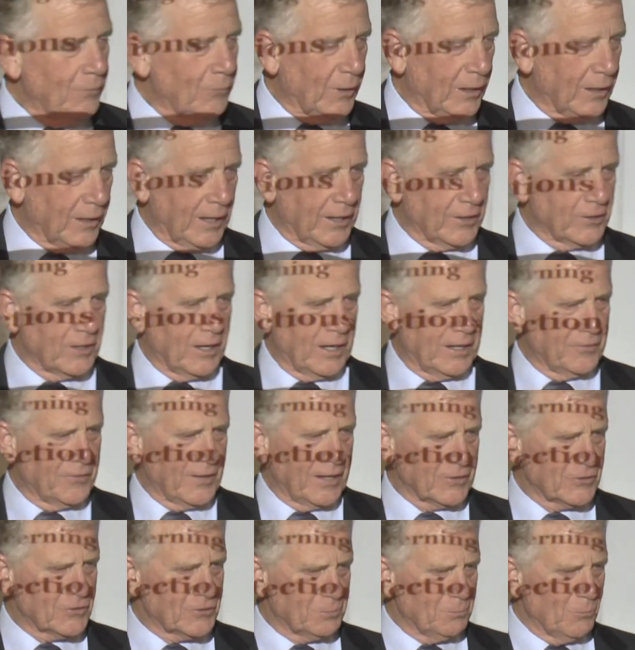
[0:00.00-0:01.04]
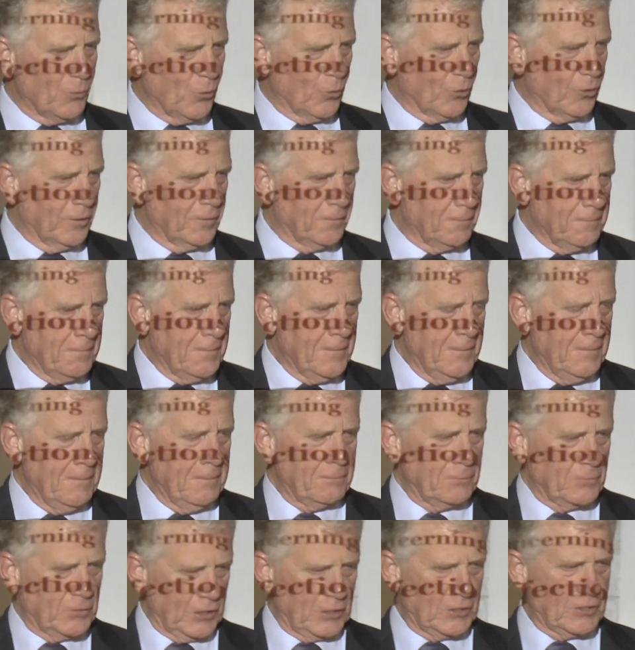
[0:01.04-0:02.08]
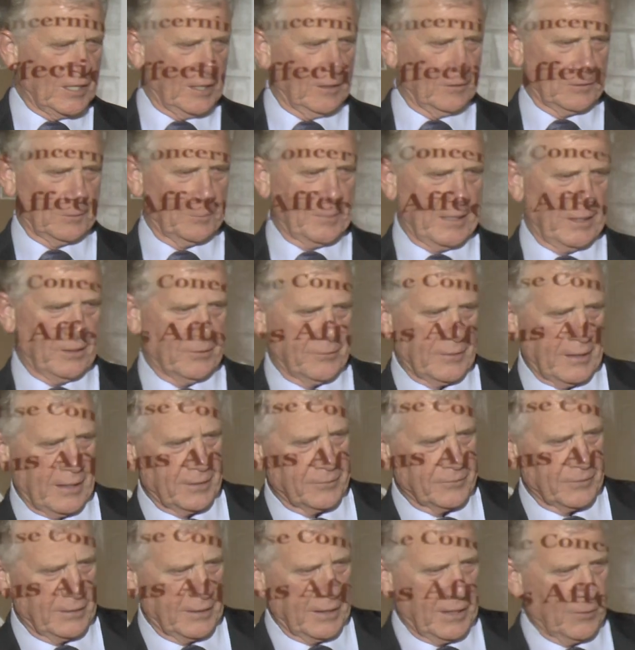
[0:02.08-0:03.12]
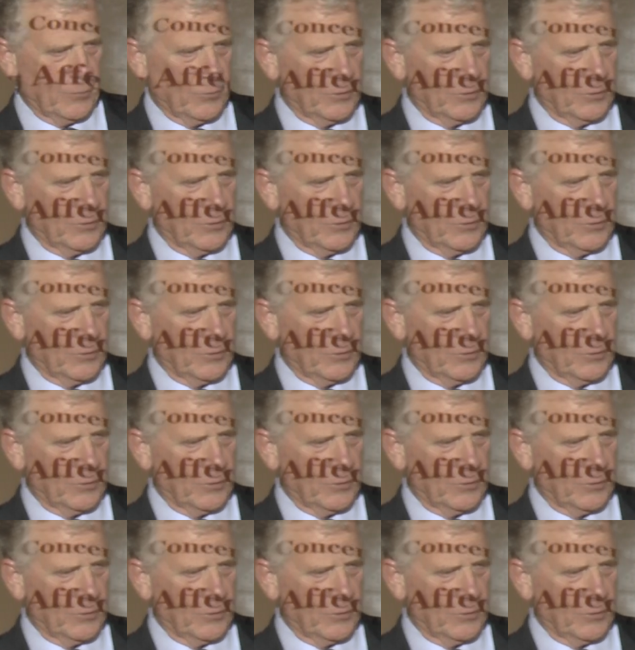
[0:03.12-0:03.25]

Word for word: well, I, I, that's more detail about that than I